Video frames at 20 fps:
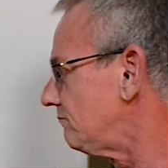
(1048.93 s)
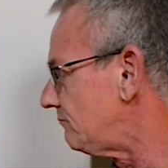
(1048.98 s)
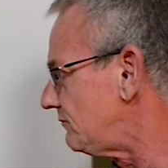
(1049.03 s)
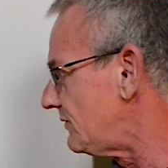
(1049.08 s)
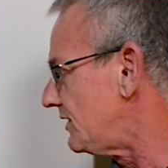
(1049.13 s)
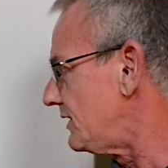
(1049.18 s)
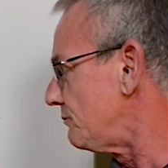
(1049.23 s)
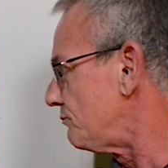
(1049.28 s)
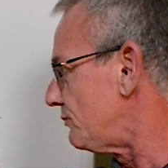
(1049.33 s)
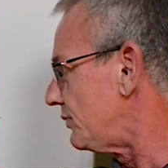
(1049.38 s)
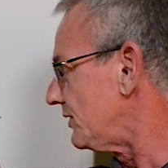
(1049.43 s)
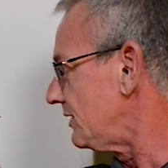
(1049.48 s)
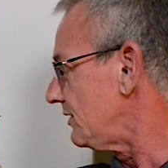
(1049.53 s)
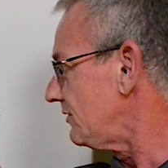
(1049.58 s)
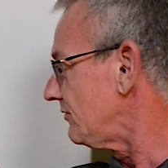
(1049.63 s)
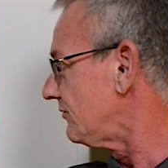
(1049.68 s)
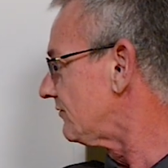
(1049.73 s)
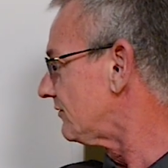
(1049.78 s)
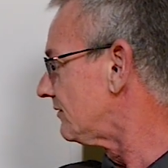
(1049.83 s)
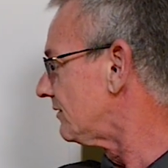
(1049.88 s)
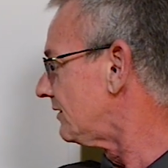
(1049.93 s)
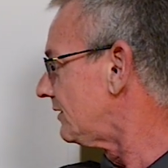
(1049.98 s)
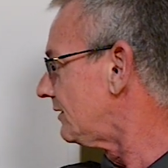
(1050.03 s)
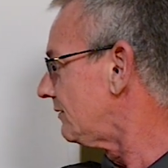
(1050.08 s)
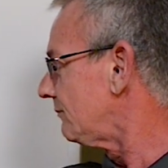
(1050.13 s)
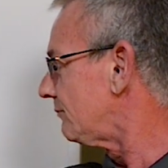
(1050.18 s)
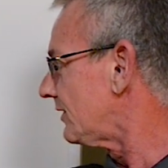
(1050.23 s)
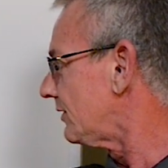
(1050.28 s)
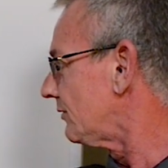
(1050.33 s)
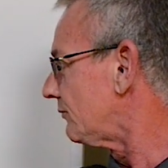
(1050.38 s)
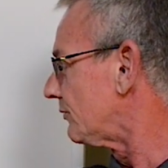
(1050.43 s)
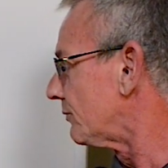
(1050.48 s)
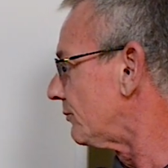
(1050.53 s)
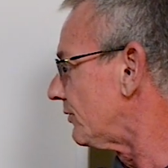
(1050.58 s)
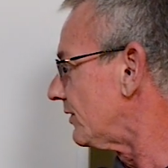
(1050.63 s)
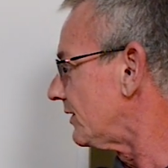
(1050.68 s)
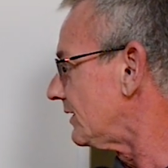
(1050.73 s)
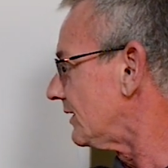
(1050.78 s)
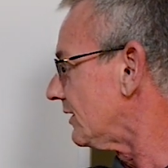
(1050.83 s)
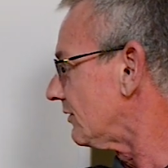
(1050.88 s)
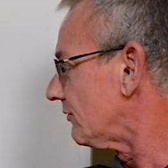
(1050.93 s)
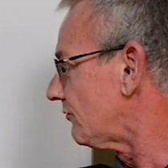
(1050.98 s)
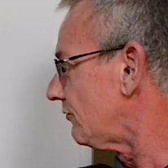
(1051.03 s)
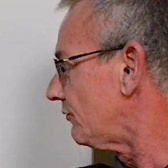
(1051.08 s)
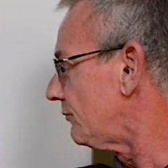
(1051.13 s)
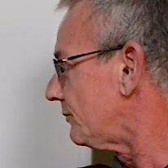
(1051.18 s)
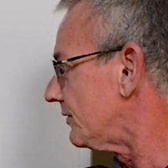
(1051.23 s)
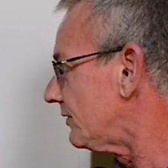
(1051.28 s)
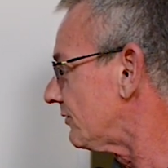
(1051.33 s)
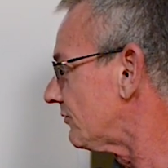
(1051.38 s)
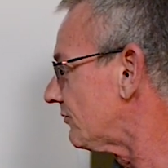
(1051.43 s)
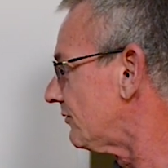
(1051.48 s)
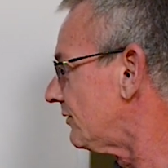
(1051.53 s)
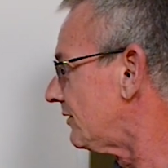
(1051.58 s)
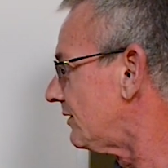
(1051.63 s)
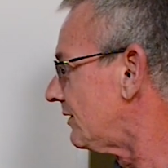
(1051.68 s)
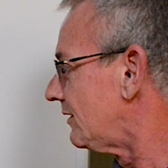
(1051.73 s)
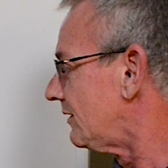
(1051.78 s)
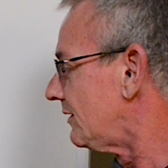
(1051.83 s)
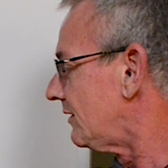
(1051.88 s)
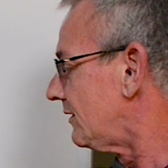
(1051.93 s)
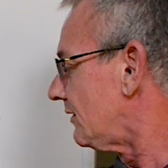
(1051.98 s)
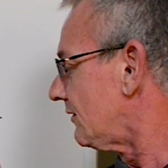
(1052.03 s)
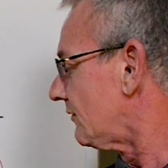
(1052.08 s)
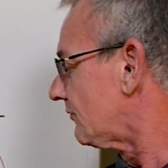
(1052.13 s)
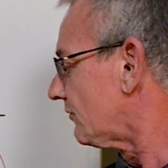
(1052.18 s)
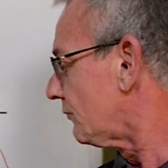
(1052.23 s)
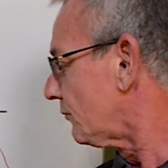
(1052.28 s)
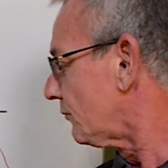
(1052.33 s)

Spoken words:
deep bass, but I don't want to bring it down too much. So